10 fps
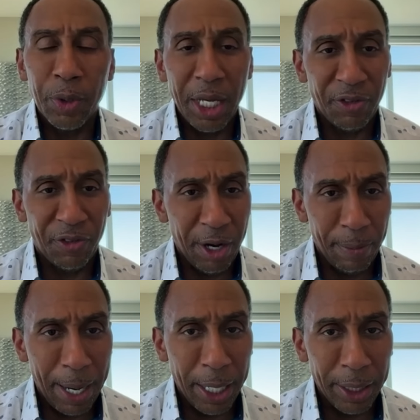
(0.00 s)
that's
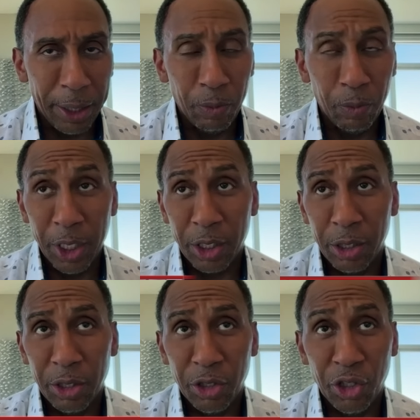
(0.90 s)
fair-minded,
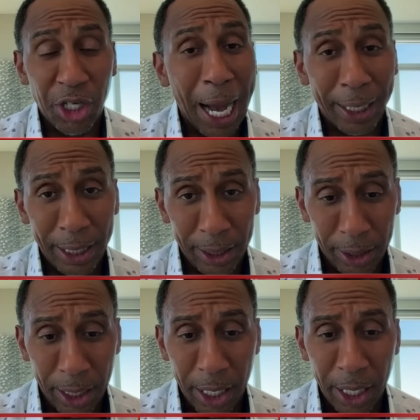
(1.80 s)
which
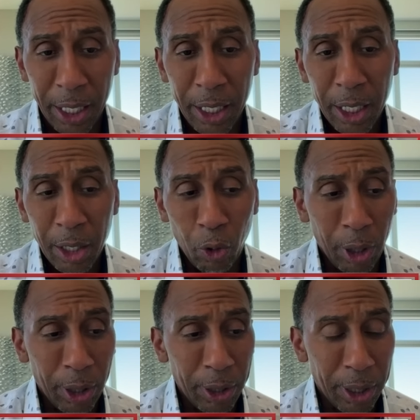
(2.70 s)
shockingly,
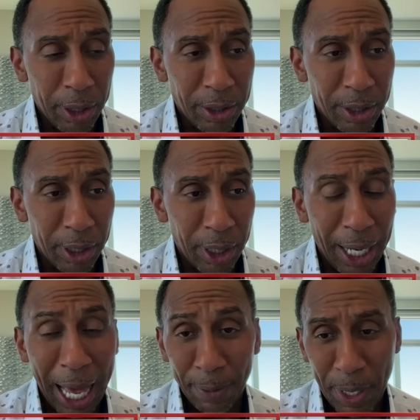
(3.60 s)
or to a
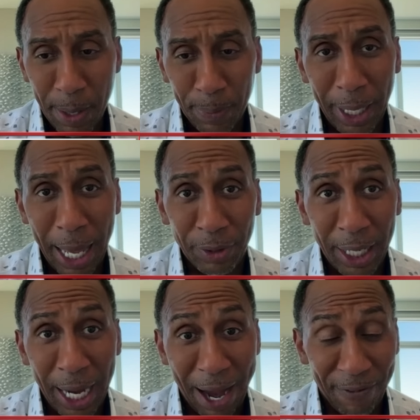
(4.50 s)
lot of people out
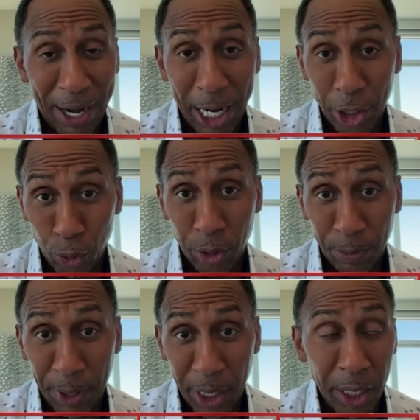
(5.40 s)
there, I find you to
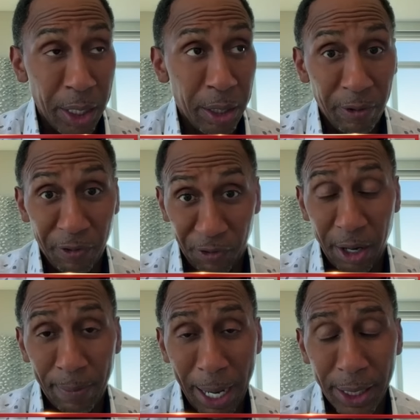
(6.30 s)
be
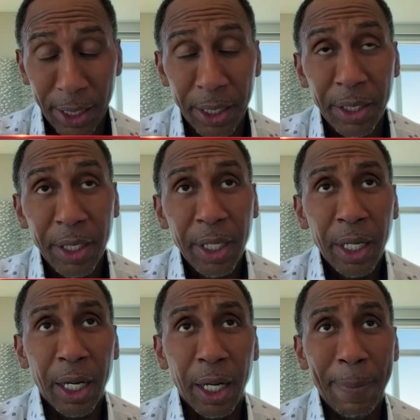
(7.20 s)
fair-minded.
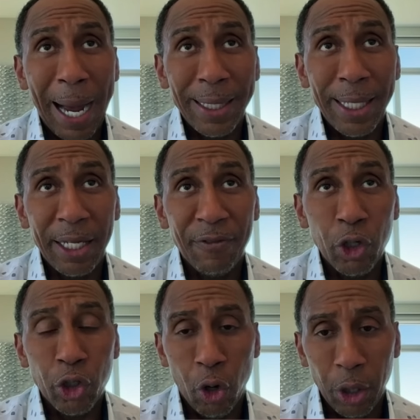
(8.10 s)
I think if you're
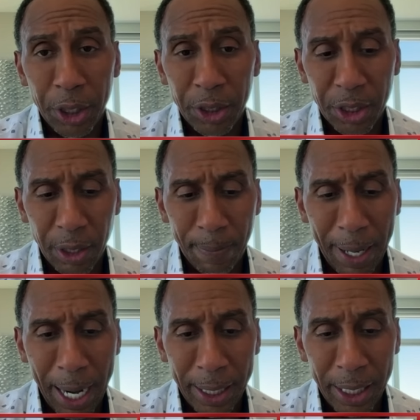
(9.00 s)
talking to
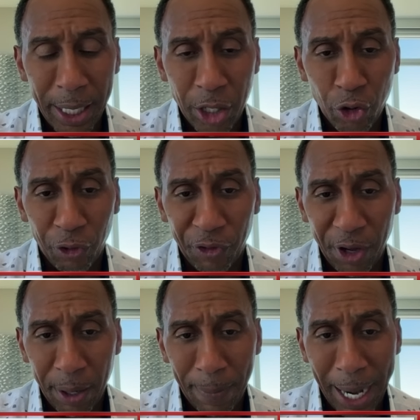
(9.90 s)
somebody and you're
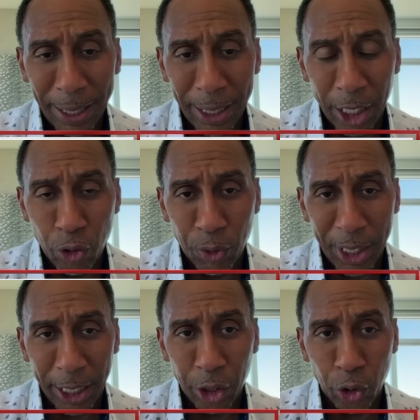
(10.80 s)
fair-minded and you
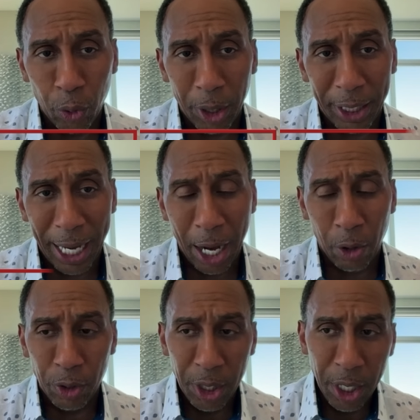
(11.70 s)
take into
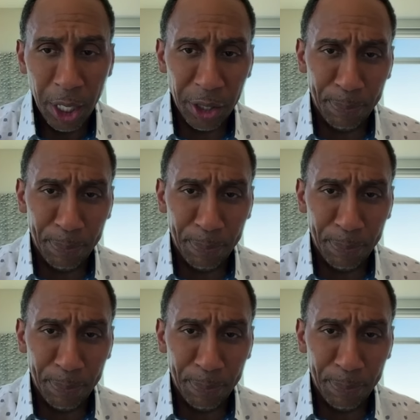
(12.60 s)
account the